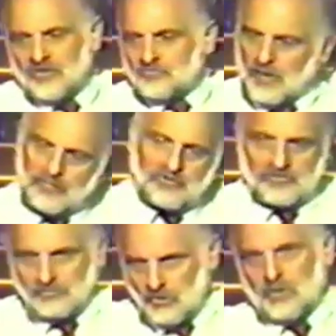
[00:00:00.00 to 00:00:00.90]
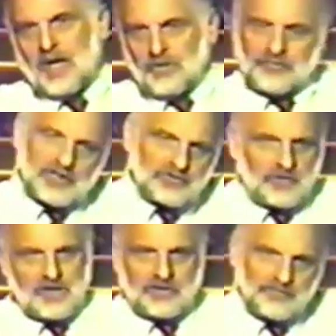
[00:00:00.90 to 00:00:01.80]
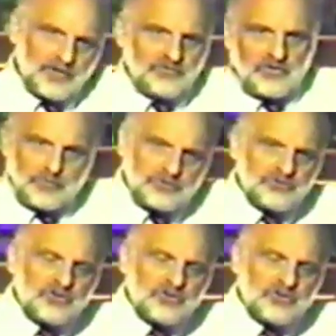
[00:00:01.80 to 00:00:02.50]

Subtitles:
has published a book, I don't think it's very convincing, in which he